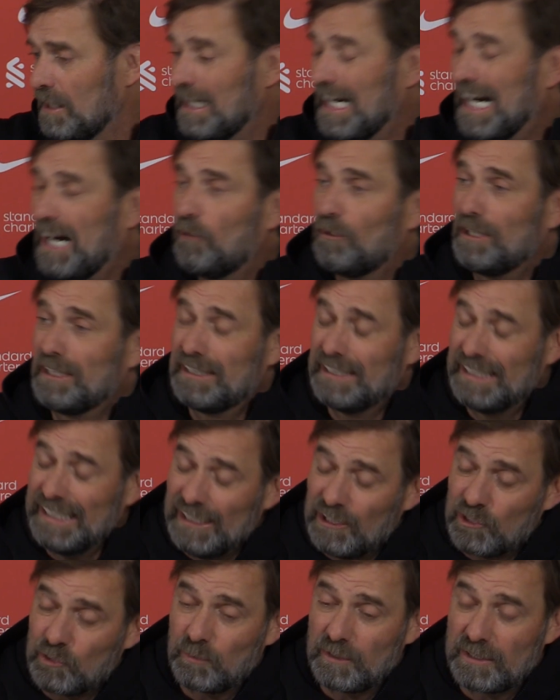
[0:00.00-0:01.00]
How he
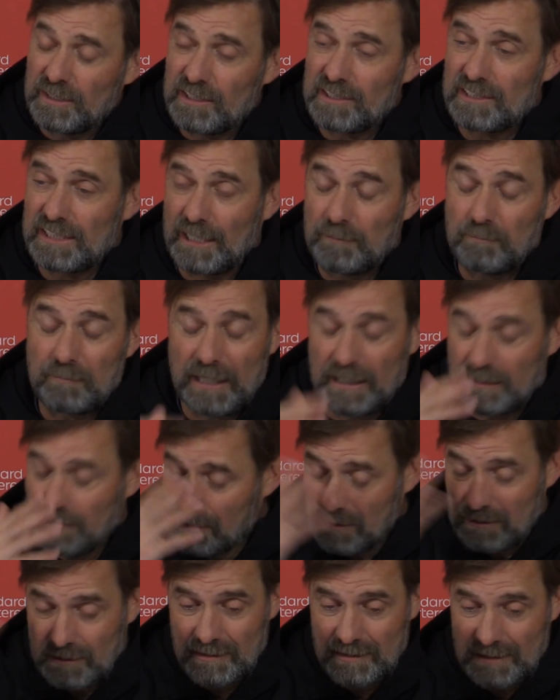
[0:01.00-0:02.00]
deals with the setbacks
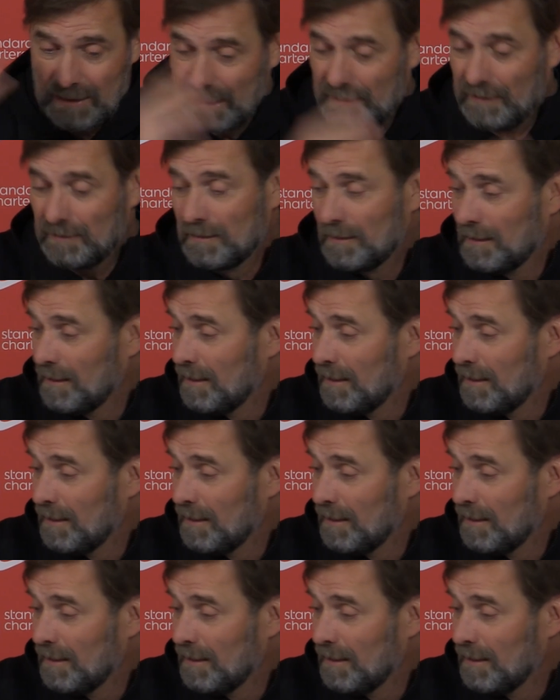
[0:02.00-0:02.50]
is insane,